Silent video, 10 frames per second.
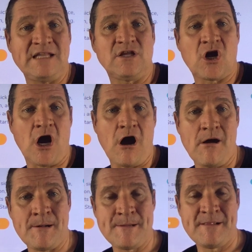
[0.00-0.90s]
in the
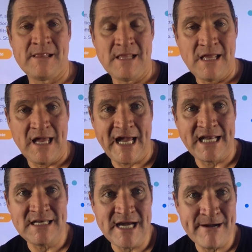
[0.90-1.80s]
car,
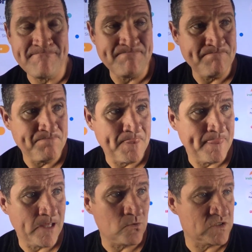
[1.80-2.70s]
and um,
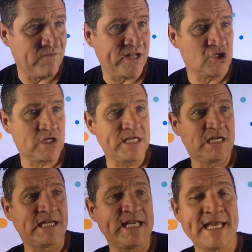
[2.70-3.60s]
it was eventually
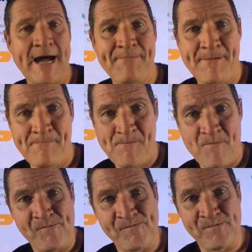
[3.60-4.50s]
cleaned up.
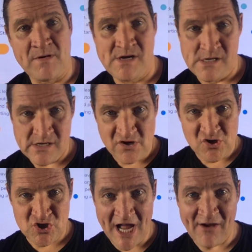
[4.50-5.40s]

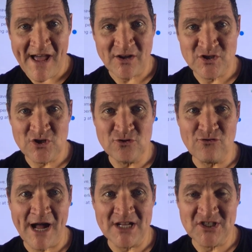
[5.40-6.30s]
Shout out to you,
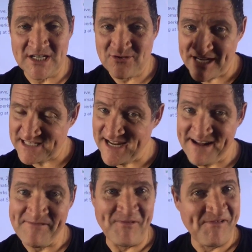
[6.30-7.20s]
Rideshare
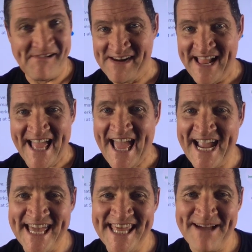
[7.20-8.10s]
Trixter.
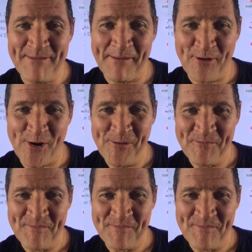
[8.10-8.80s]
Hang in there, my bro.